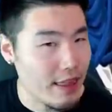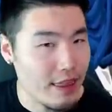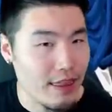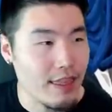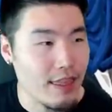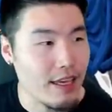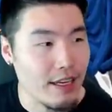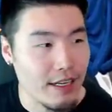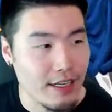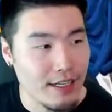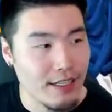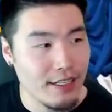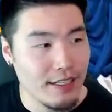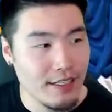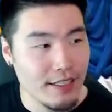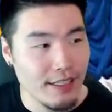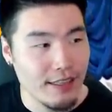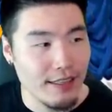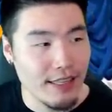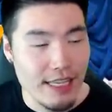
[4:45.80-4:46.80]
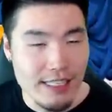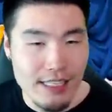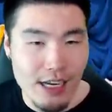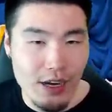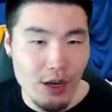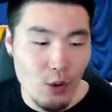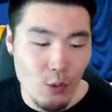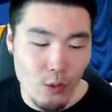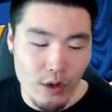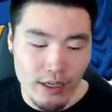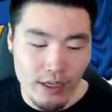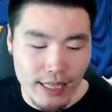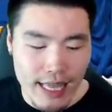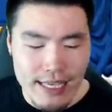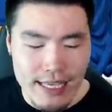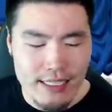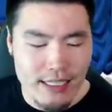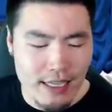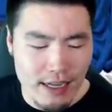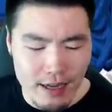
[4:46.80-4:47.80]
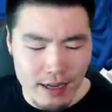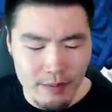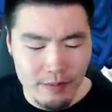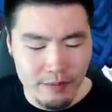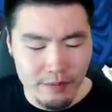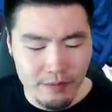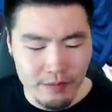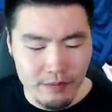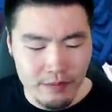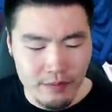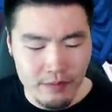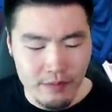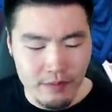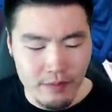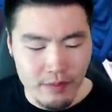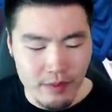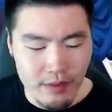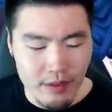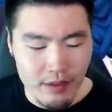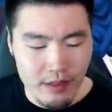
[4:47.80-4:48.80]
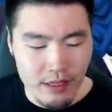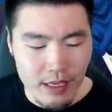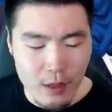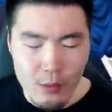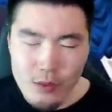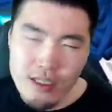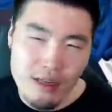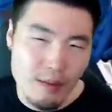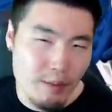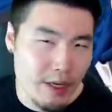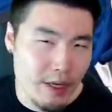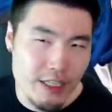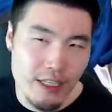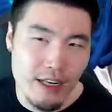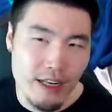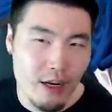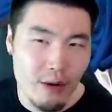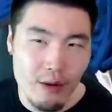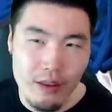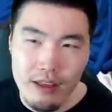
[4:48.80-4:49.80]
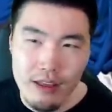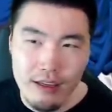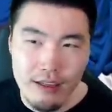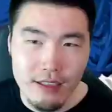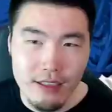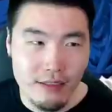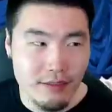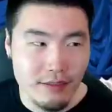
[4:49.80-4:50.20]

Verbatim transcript: think that's how it worked last time. It wasn't a mission, I don't think.